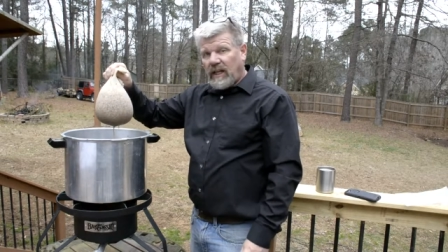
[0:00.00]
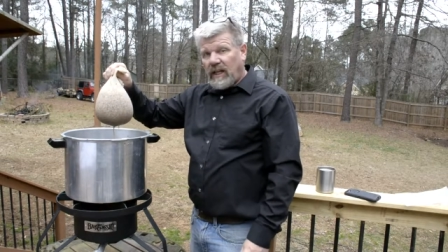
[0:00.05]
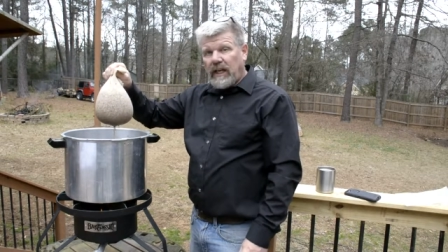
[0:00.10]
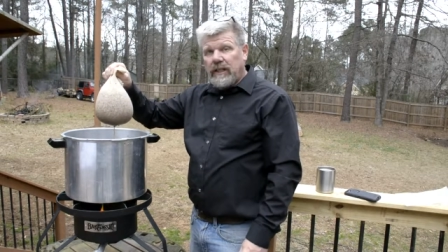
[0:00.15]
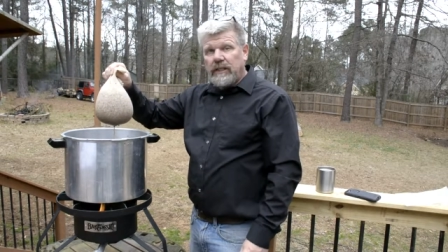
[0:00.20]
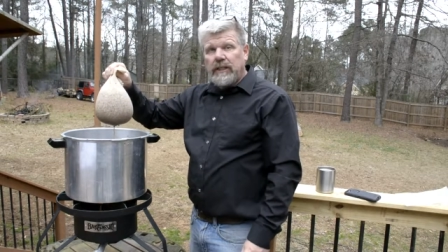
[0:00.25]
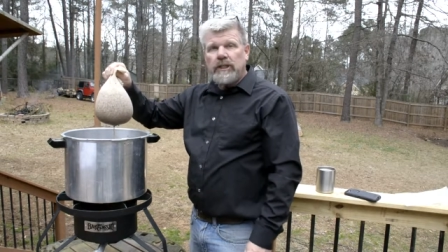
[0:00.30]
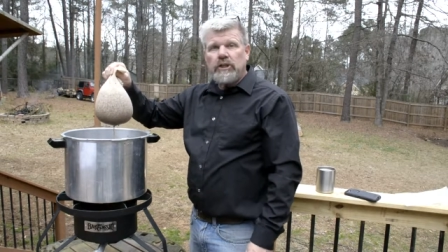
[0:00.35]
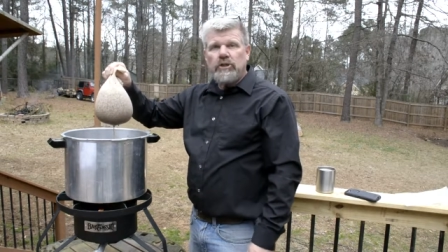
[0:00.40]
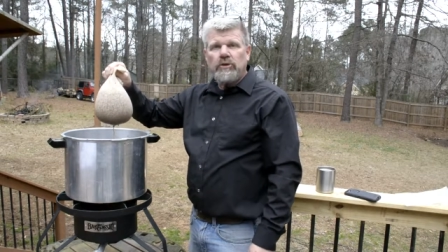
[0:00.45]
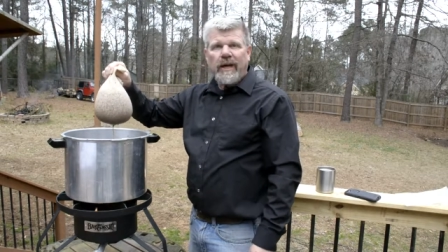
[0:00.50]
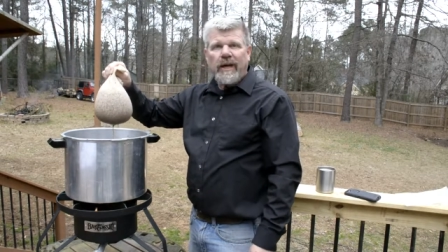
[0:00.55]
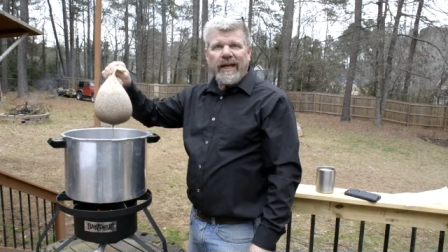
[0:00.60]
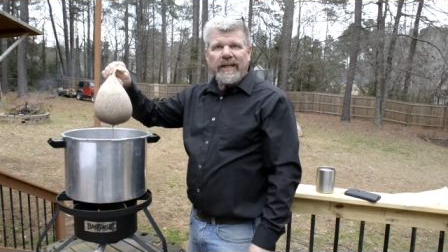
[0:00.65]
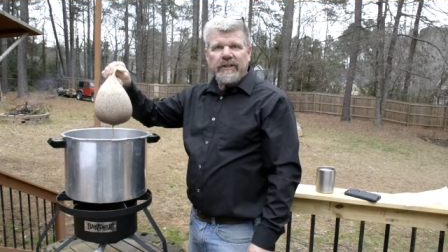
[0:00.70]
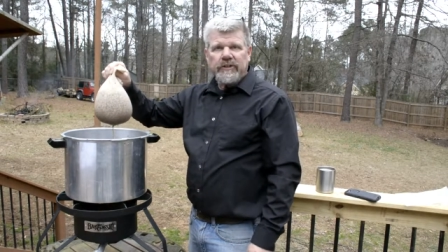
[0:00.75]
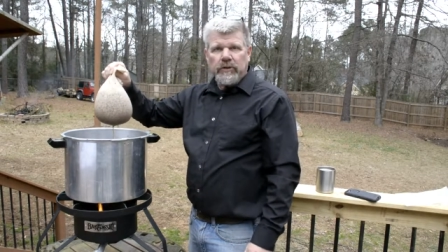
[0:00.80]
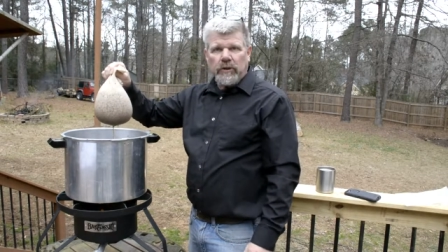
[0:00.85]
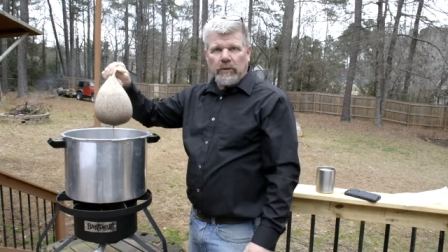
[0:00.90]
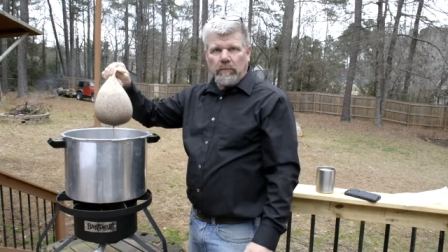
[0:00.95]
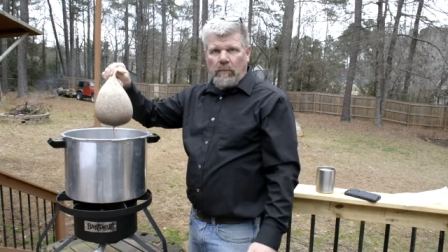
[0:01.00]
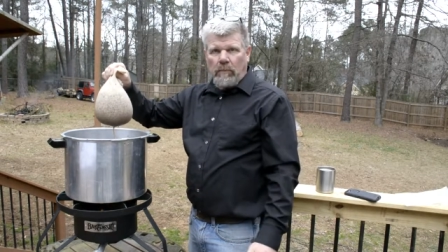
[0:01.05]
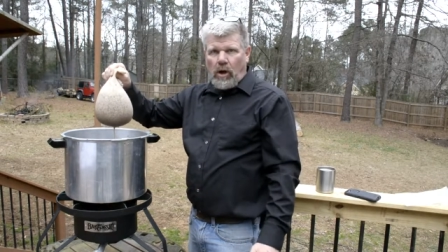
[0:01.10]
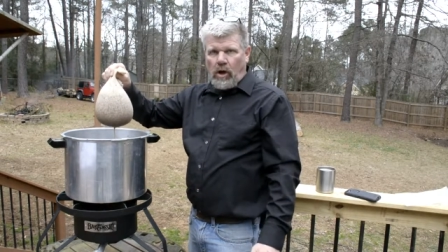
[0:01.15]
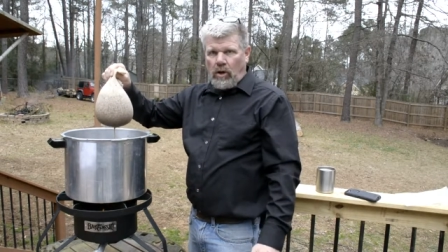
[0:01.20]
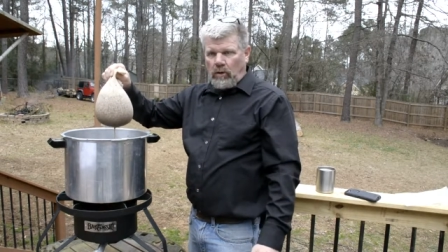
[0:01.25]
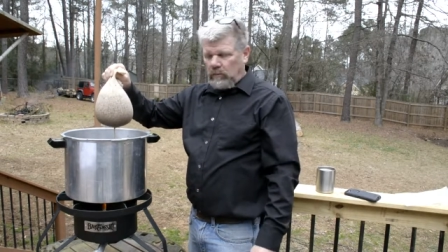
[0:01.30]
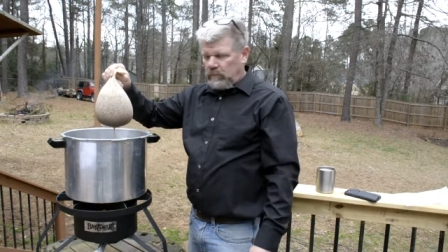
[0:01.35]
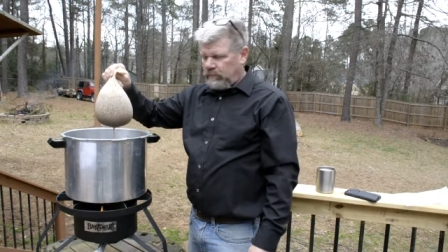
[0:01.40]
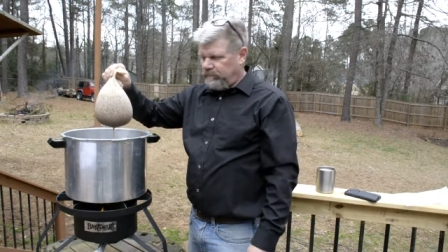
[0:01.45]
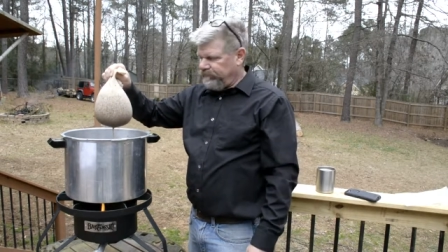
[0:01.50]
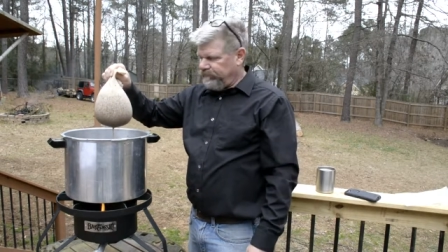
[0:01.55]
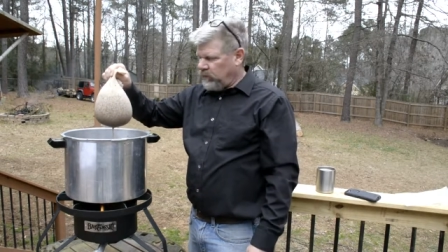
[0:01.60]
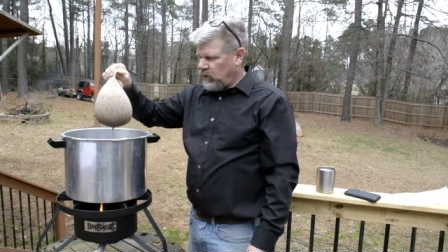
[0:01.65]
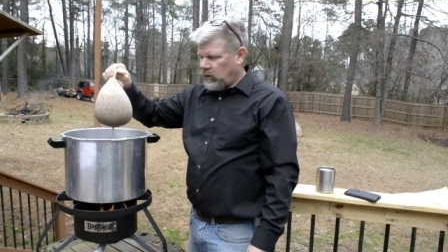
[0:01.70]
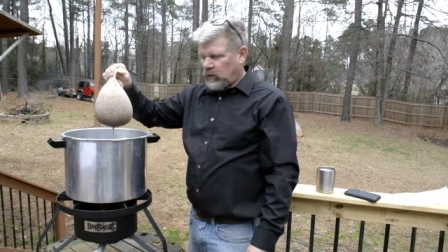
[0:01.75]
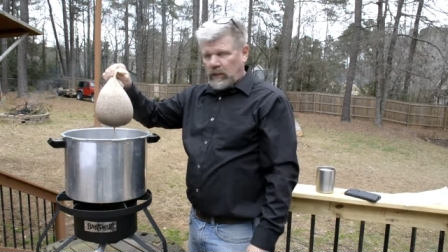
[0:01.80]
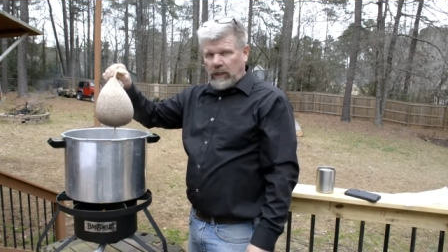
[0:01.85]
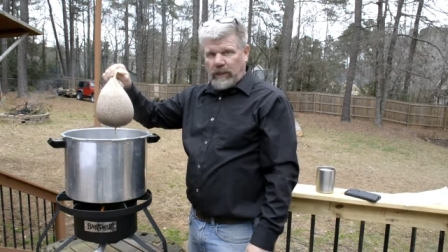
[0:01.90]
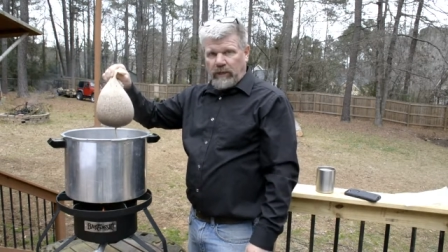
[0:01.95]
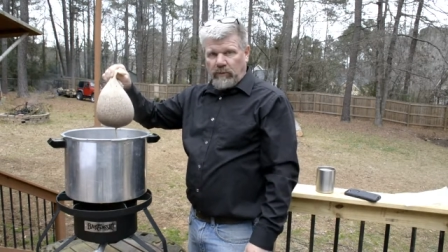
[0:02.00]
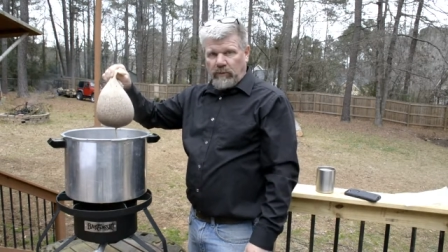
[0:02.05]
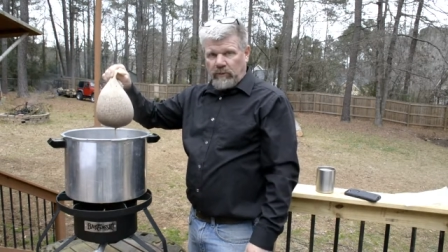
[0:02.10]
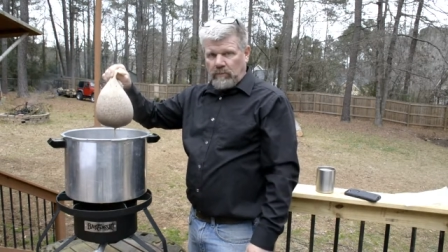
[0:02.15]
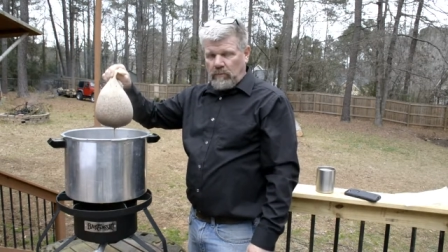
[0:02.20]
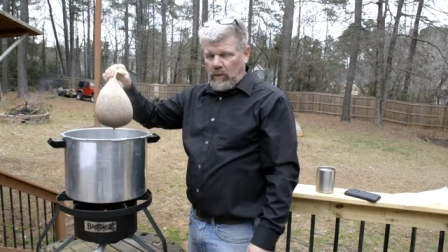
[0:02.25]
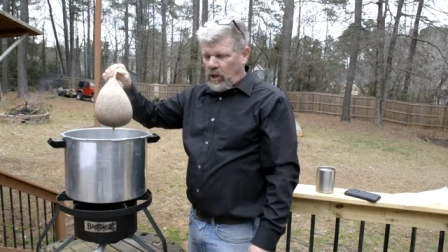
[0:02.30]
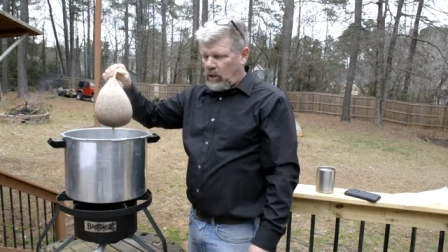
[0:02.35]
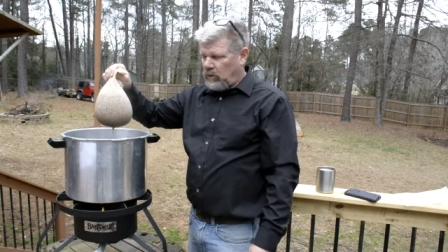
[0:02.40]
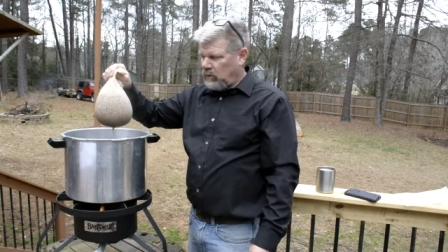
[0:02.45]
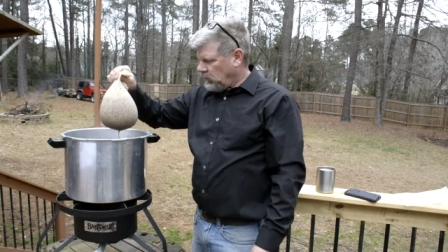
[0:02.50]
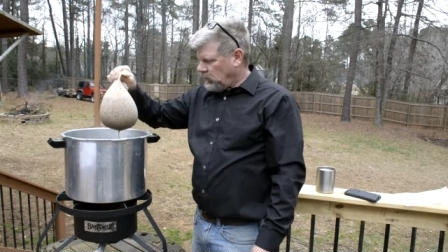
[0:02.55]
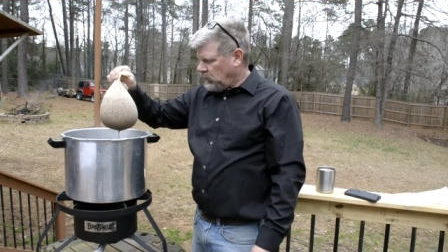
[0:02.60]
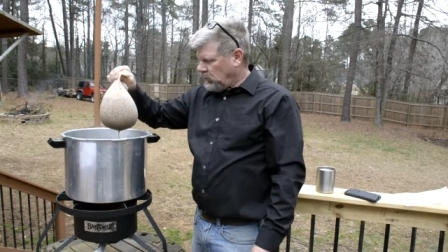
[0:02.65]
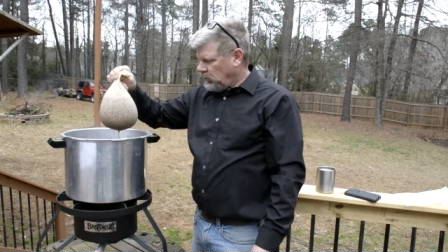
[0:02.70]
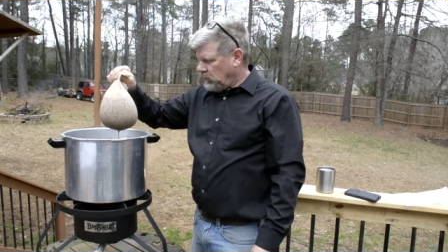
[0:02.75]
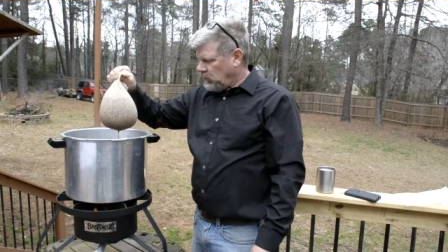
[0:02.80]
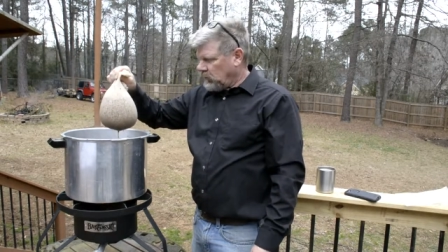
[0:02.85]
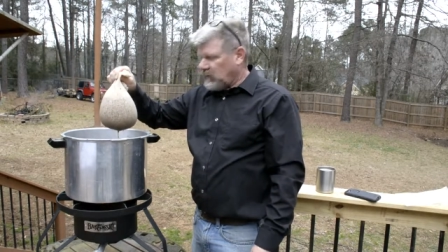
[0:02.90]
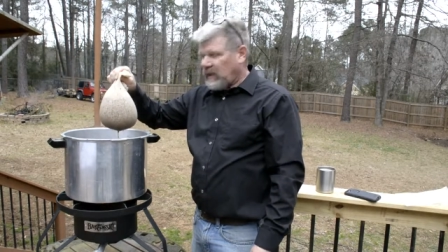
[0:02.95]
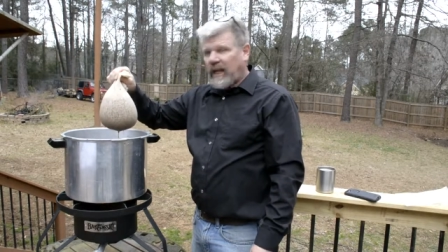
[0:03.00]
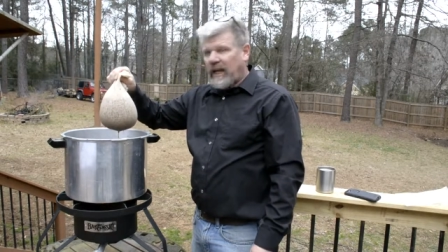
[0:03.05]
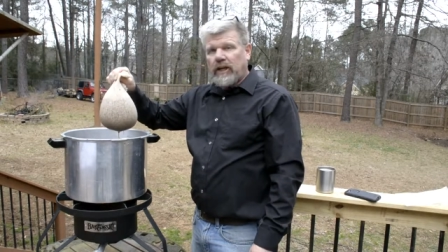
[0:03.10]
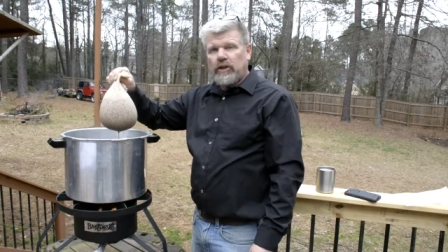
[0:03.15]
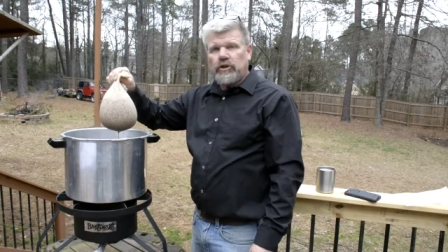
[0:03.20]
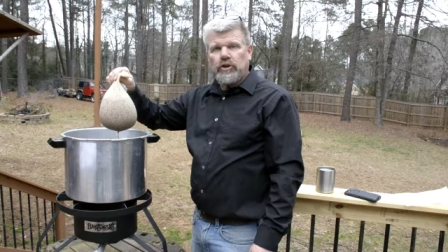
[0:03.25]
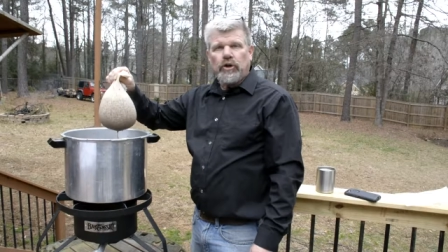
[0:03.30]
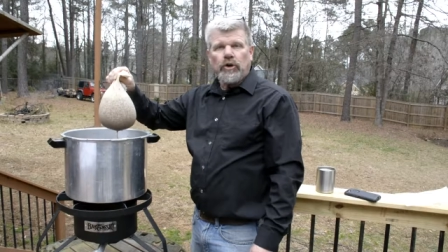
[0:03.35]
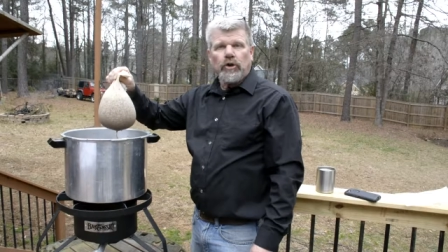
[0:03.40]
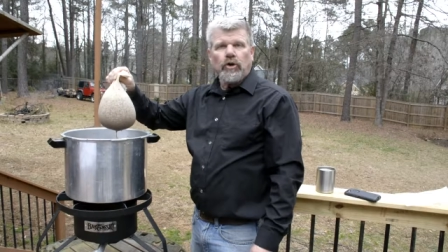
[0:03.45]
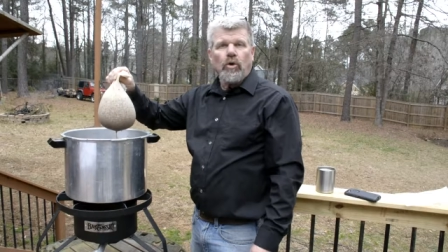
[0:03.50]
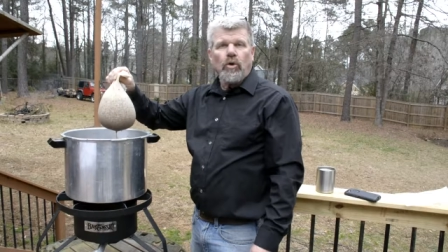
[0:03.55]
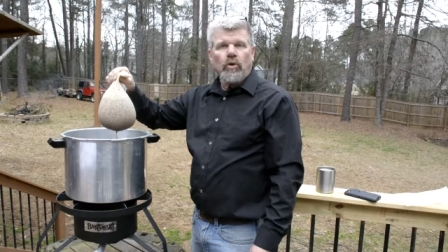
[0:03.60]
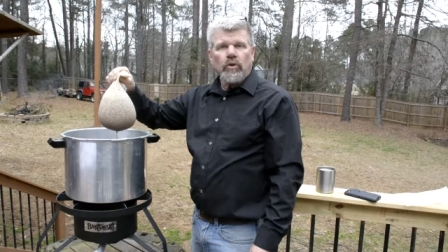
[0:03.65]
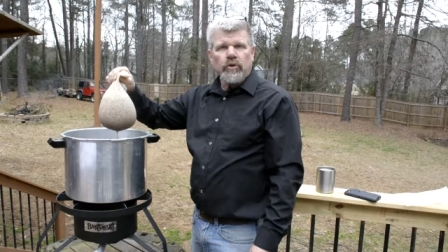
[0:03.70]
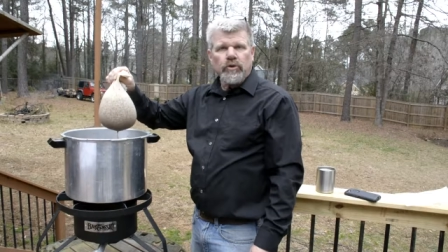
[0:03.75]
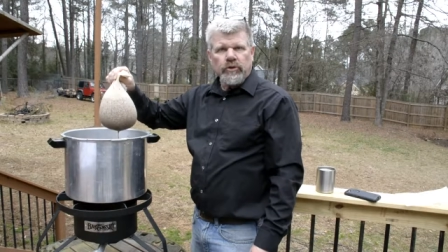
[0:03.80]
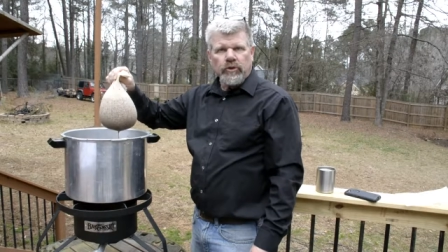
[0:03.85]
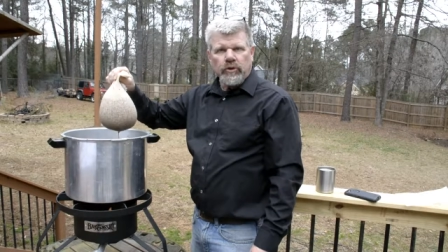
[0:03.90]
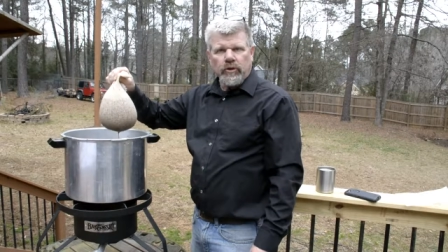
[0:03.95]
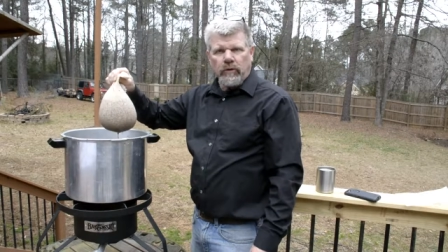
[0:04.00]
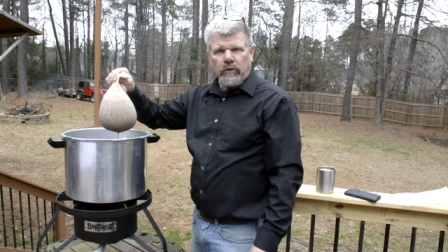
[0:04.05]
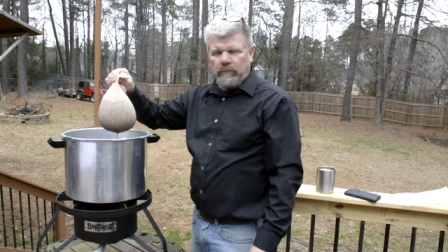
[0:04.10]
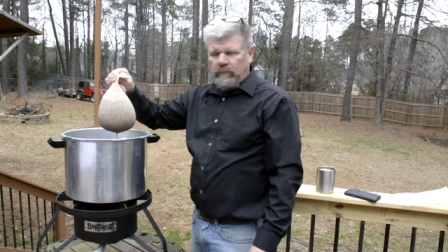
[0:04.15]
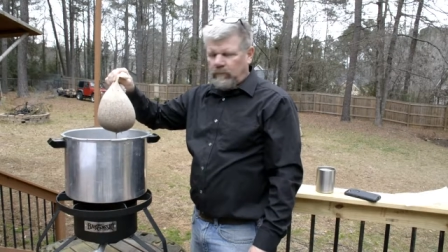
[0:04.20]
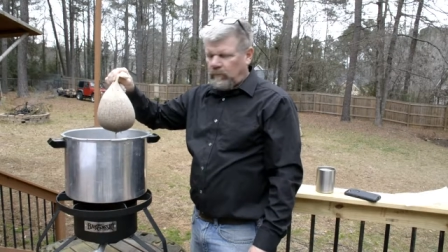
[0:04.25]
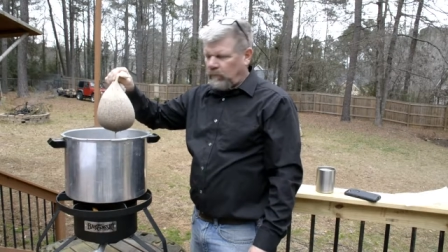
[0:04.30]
and then you add your malt, your liquid malt, and your corn sugar.